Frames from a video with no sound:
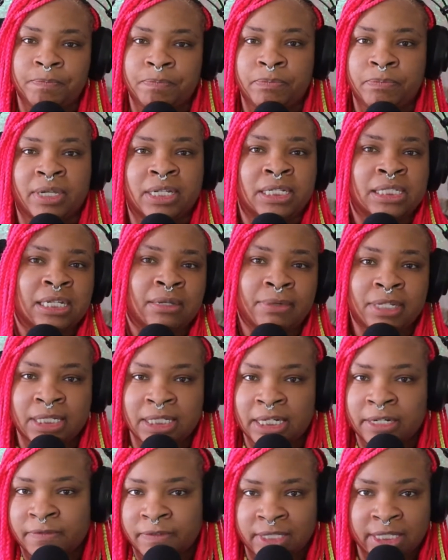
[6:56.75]
by the time I
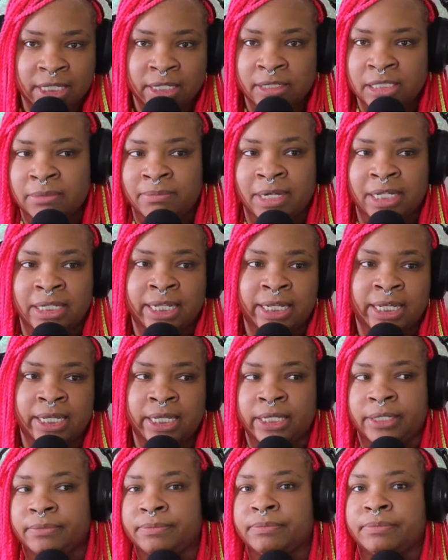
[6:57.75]
did everything else in my
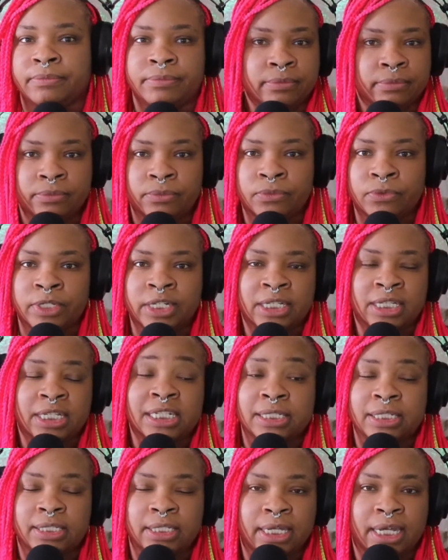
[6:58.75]
day,
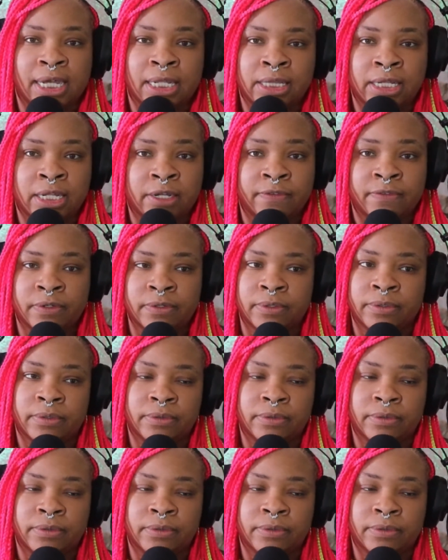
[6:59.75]
realistically, I never